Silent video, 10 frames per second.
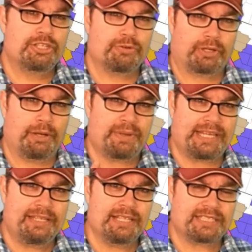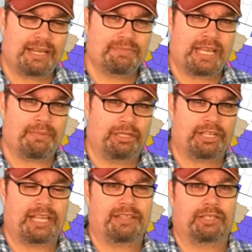So we're going to begin this update by
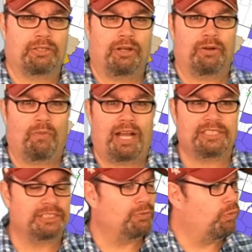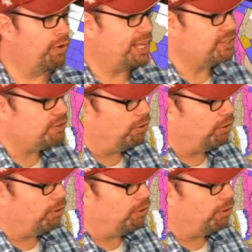looking at the current watches and warnings.